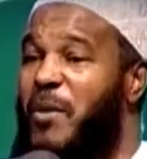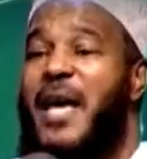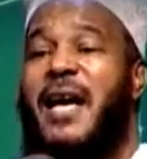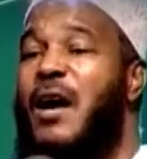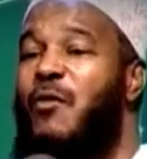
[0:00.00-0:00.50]

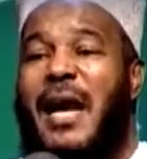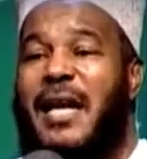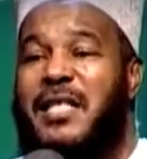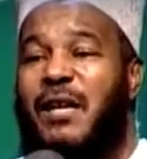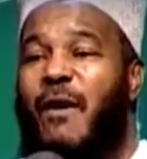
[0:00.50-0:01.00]
Being a
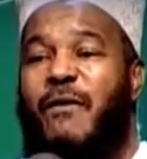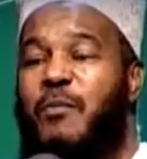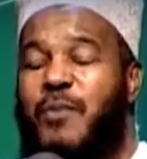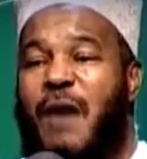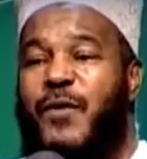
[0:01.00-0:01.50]
relative of
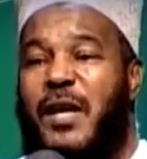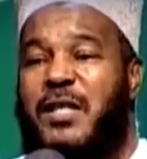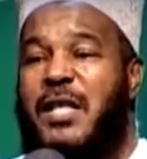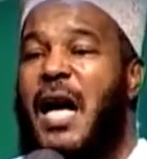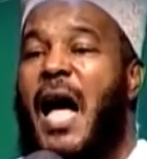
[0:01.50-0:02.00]
the
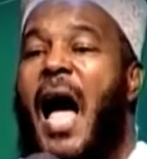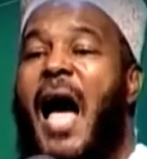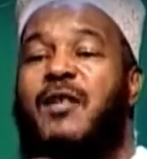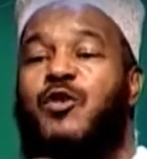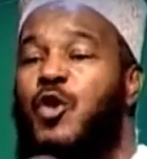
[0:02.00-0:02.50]
Prophet
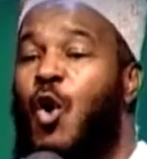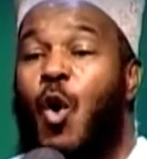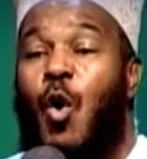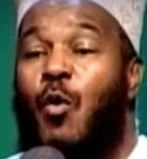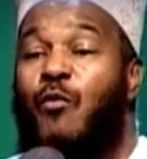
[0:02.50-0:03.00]
has
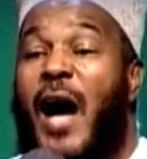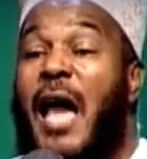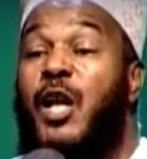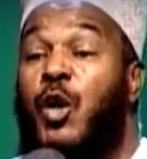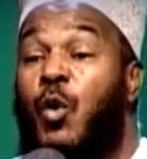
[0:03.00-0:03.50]
no
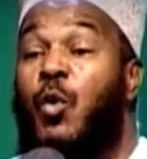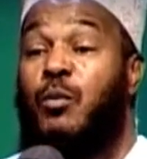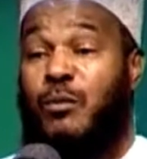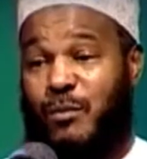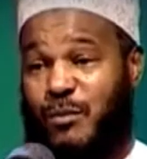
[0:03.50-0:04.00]

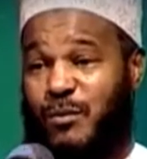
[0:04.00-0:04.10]
value.